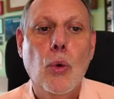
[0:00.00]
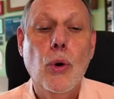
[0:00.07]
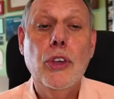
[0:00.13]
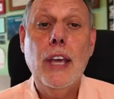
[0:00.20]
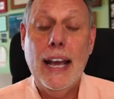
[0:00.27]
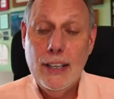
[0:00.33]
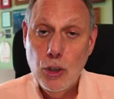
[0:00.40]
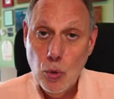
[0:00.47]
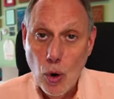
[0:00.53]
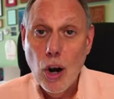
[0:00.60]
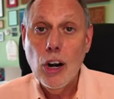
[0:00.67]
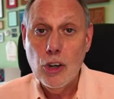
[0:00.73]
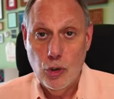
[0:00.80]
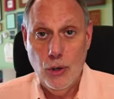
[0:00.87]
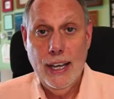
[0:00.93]
Well, and you
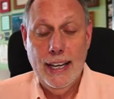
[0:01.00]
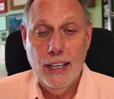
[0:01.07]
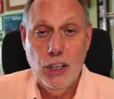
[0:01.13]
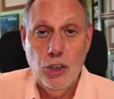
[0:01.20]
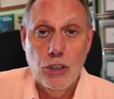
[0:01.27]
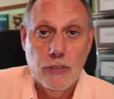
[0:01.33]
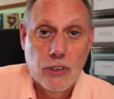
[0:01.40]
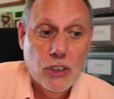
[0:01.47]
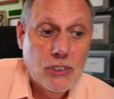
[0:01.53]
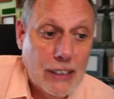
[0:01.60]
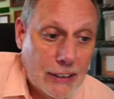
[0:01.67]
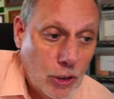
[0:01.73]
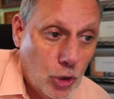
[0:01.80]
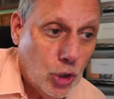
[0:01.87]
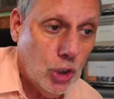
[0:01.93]
are creating a universe,
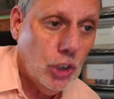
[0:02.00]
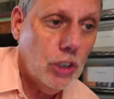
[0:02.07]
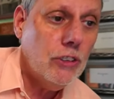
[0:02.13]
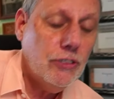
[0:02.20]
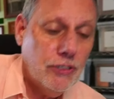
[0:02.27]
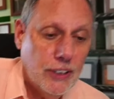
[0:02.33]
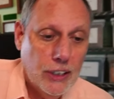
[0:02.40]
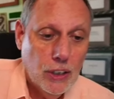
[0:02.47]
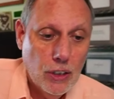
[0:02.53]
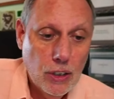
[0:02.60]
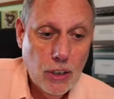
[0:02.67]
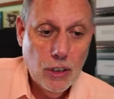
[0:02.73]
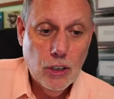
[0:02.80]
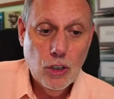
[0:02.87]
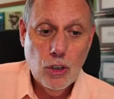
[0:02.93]
and you should
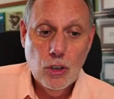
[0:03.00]
feel